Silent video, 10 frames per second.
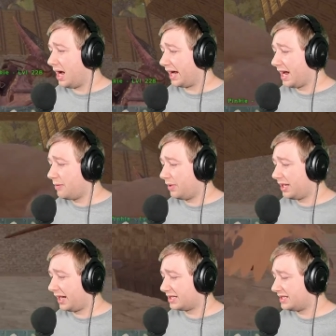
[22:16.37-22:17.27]
I kind of
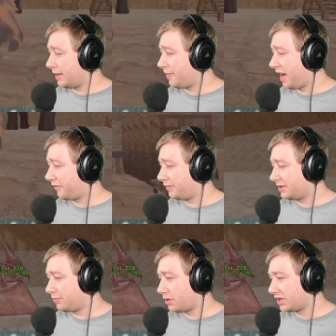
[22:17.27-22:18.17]
want to take a step back from
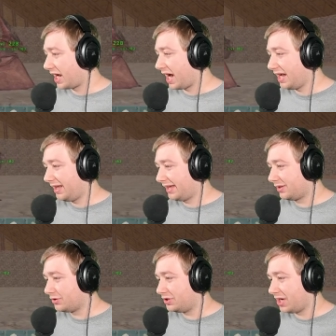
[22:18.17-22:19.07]
this project. I kind of
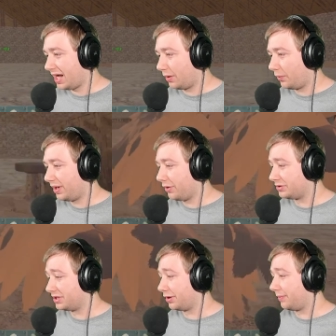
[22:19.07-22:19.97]
like those giant
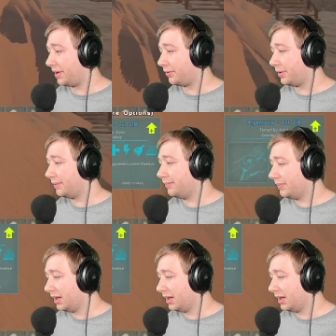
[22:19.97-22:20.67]
windows there, by the way.